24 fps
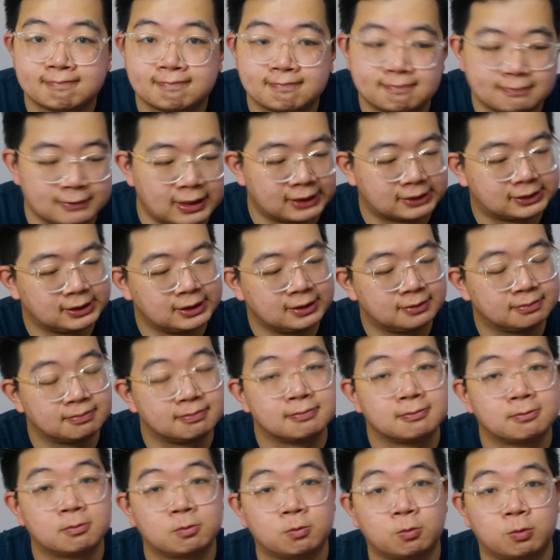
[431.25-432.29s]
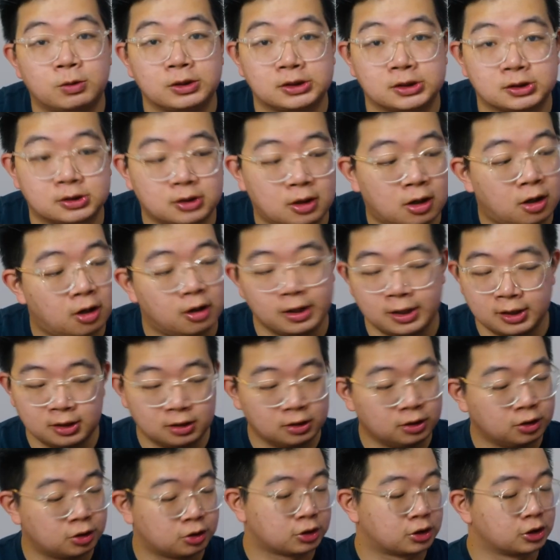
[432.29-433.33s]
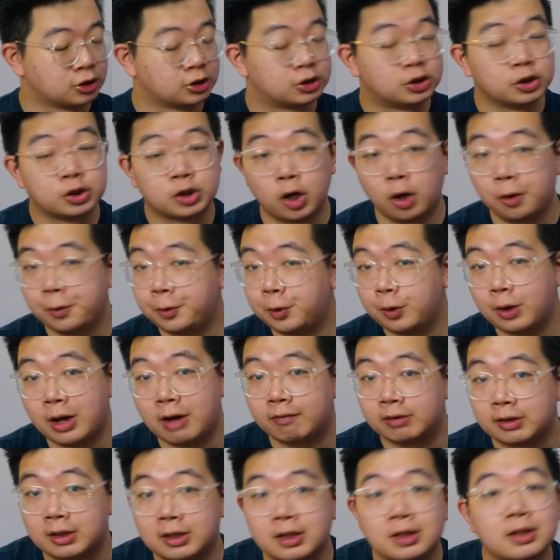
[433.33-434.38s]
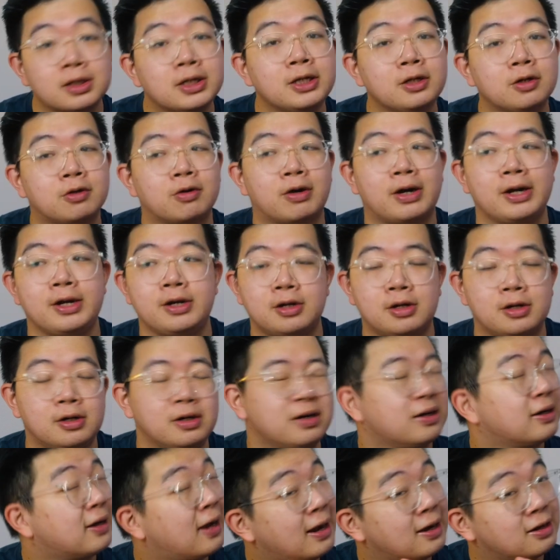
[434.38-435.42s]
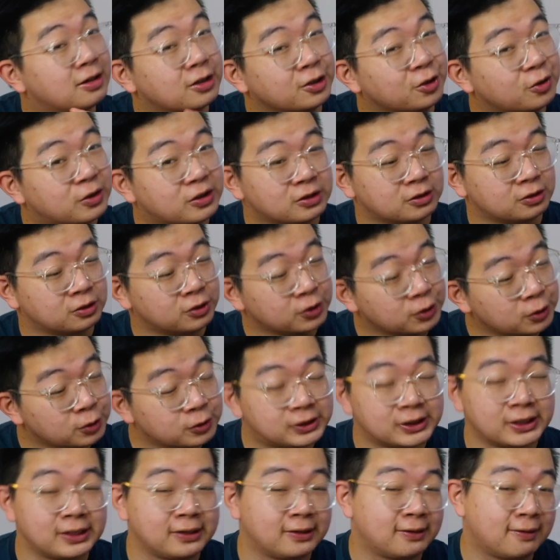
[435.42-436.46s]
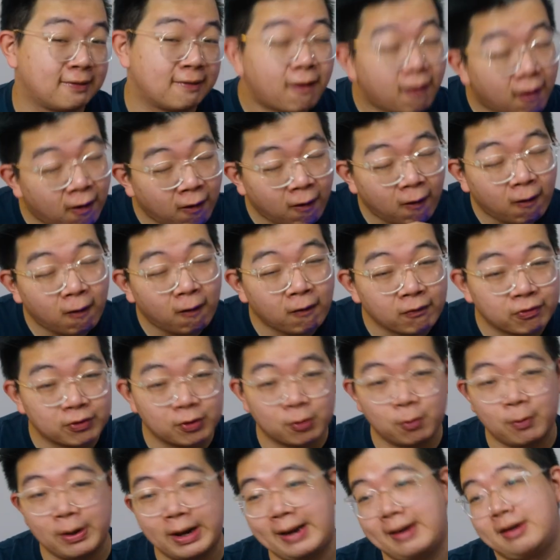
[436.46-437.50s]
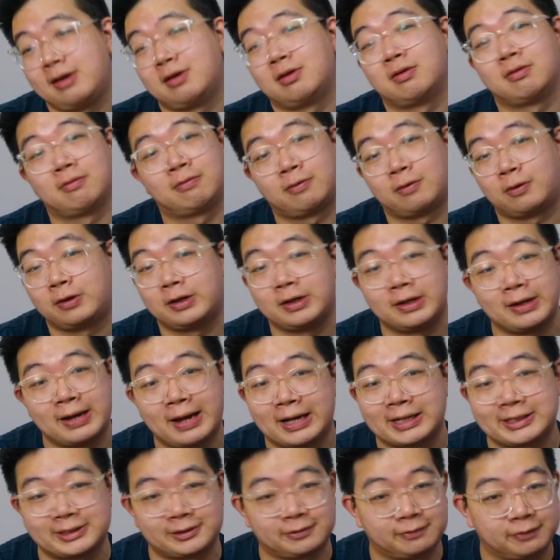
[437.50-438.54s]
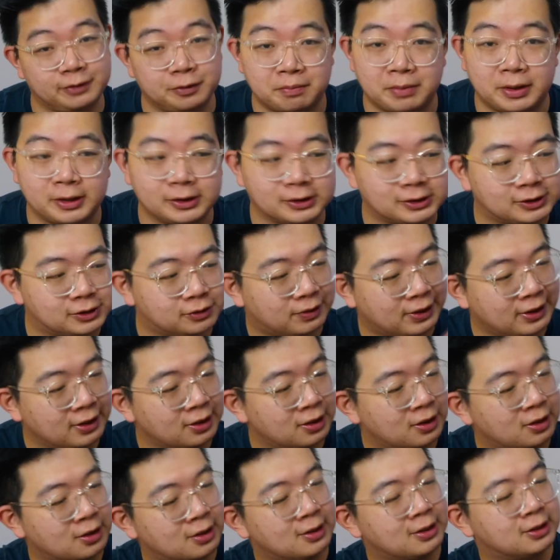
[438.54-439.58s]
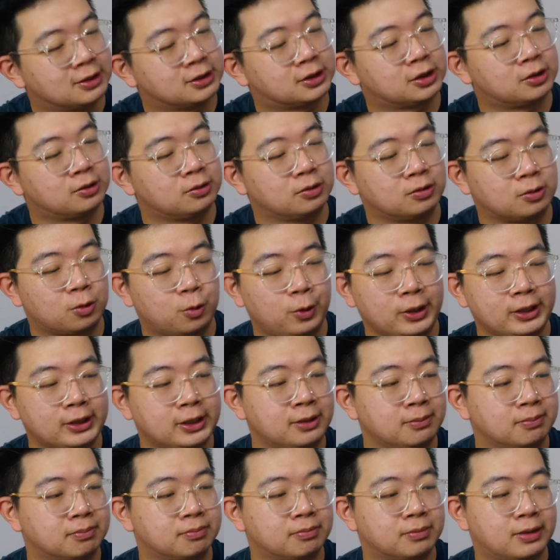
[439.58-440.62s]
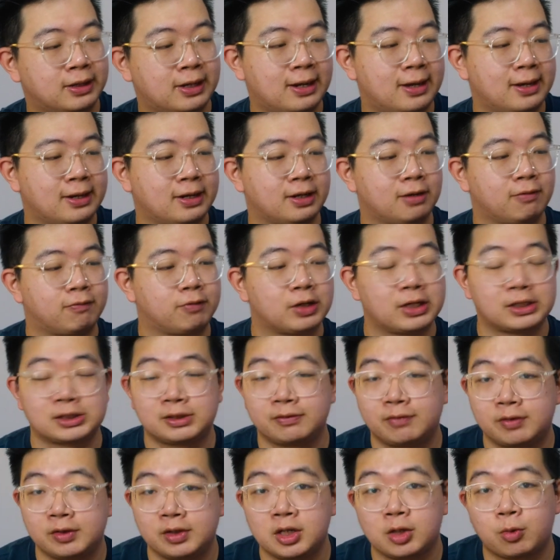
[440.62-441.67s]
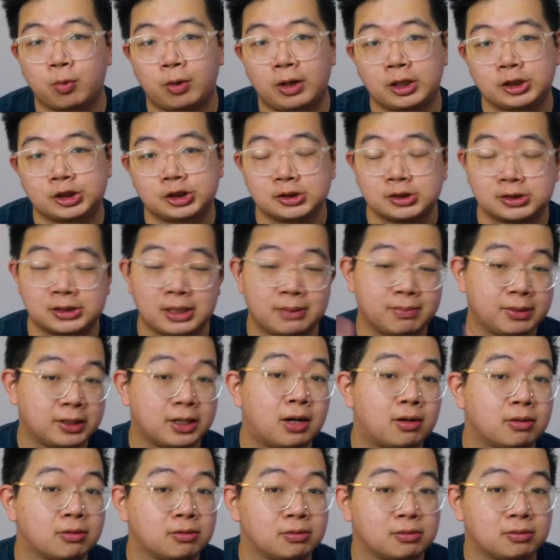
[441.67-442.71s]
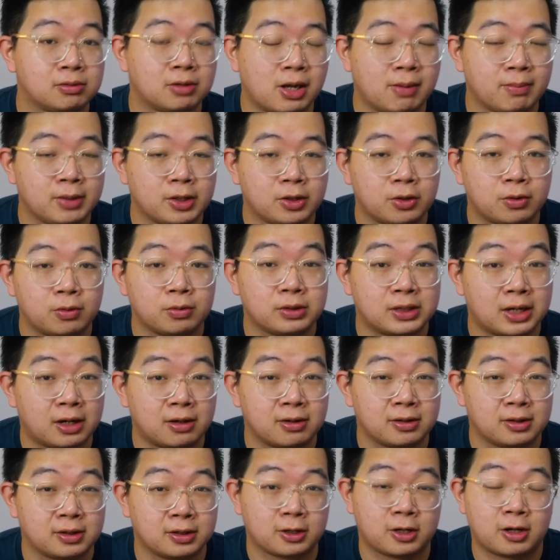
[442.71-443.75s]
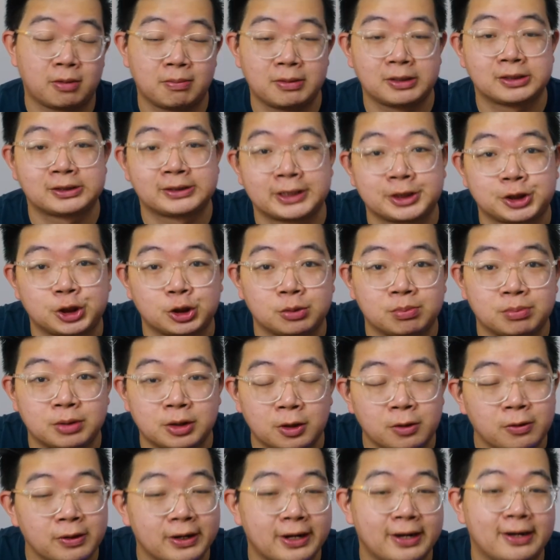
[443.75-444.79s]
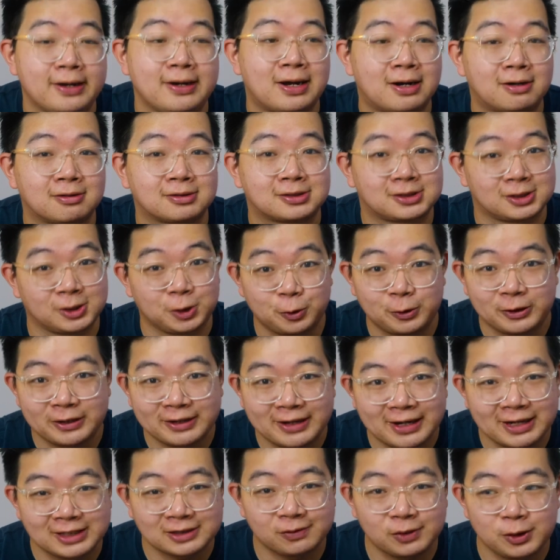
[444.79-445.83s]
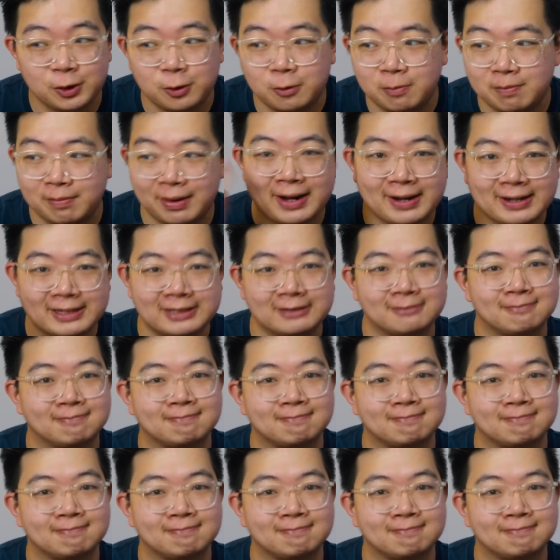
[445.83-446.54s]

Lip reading: That's it. Once it's all in, you're good to go. You have a clean grinder that you could use it all the way for the next few months, right? So quick tip, and if you guys have any questions, let me know down in the comment section below, and I'll see you in the next video. Bye.